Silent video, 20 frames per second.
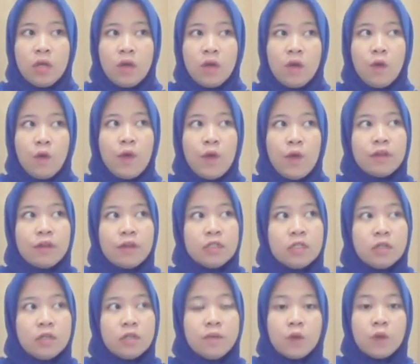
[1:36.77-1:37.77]
where the
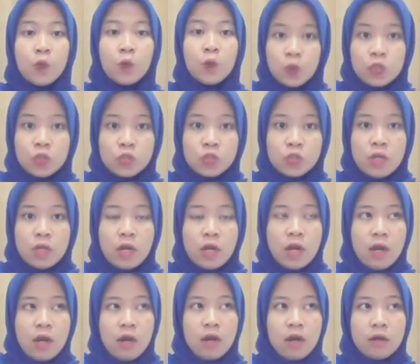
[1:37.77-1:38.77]
goods
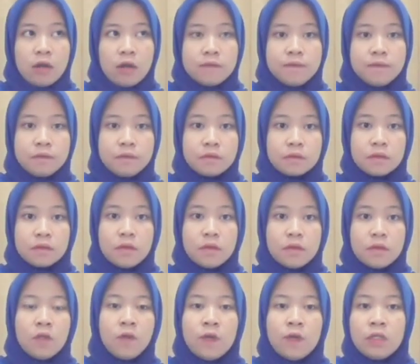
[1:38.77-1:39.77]
are
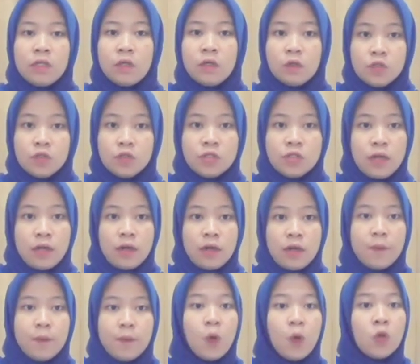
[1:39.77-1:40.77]
produced
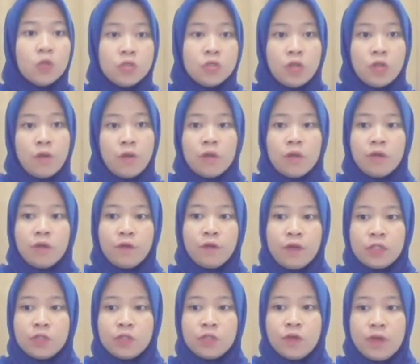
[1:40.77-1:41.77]
or
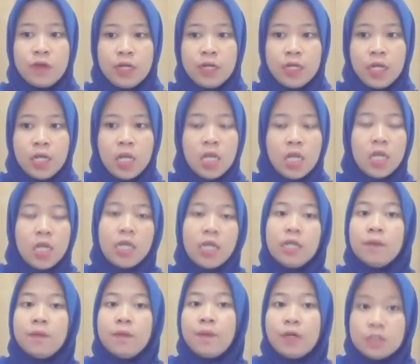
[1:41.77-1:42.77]
manufacturing in a
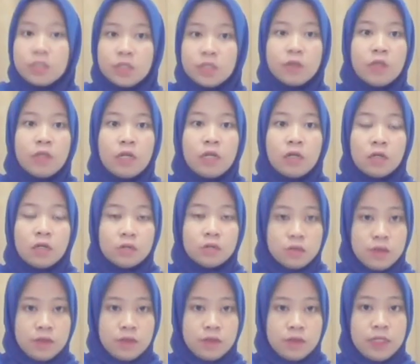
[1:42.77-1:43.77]
particular
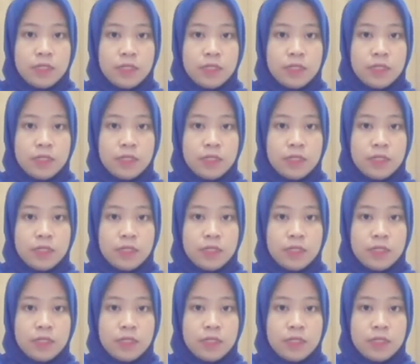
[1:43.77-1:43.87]
country.